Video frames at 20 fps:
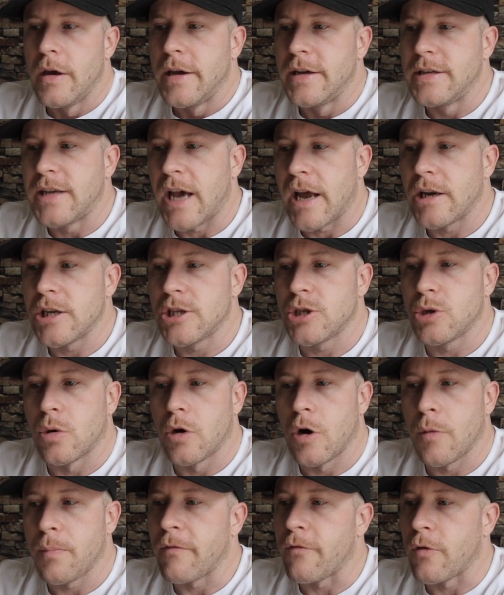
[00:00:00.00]
He's had the
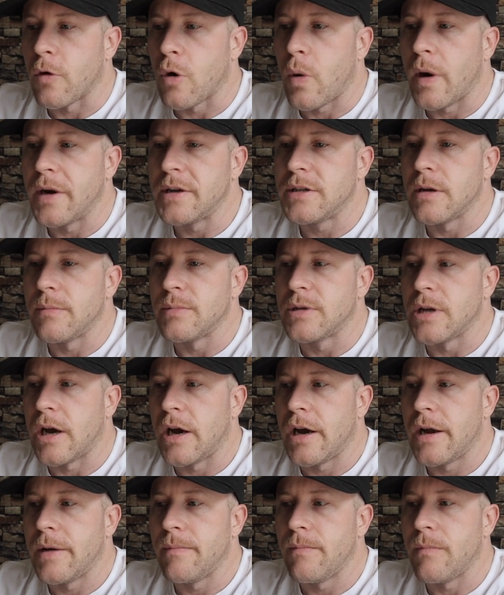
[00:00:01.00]
store open for quite some
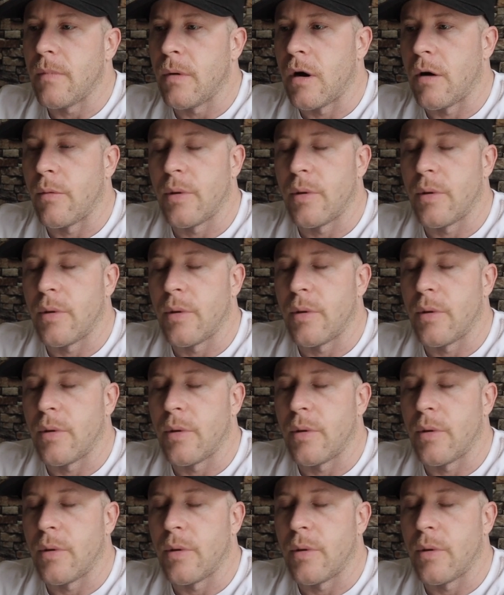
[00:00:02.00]
time.